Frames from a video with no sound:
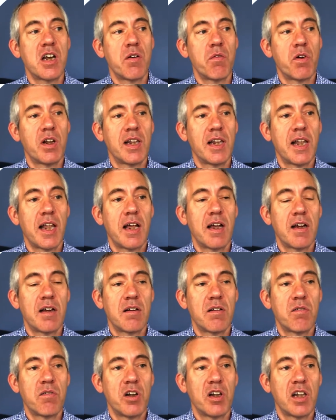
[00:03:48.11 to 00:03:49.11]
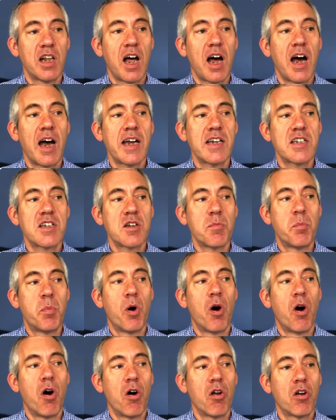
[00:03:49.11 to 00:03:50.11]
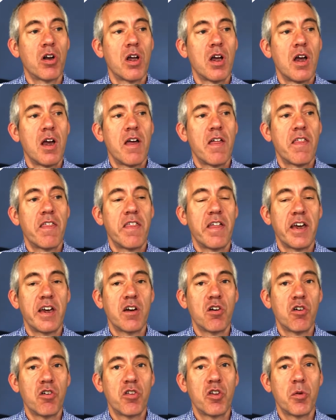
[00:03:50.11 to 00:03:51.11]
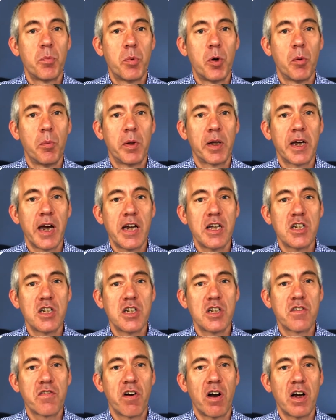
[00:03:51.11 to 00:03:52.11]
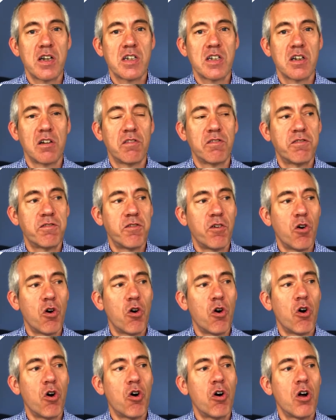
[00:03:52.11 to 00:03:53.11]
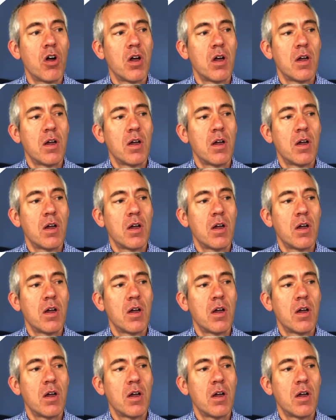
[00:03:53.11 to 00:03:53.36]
It relies upon the other publications for ITIL 4.